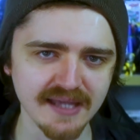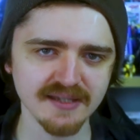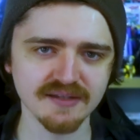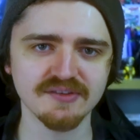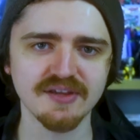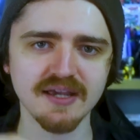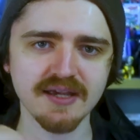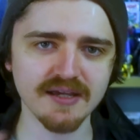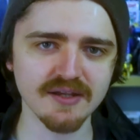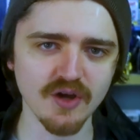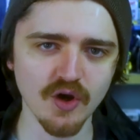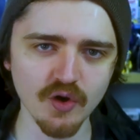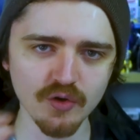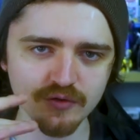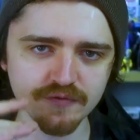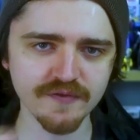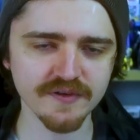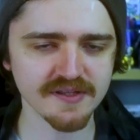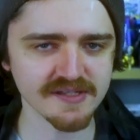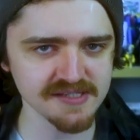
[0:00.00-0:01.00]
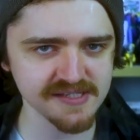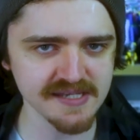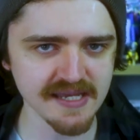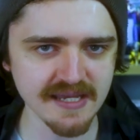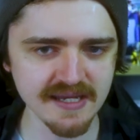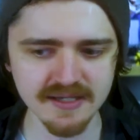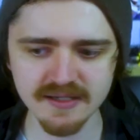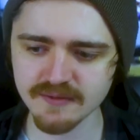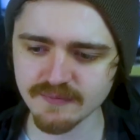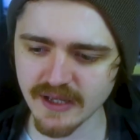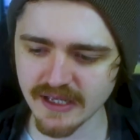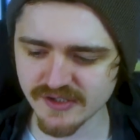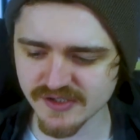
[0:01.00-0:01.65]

annotated over the scene.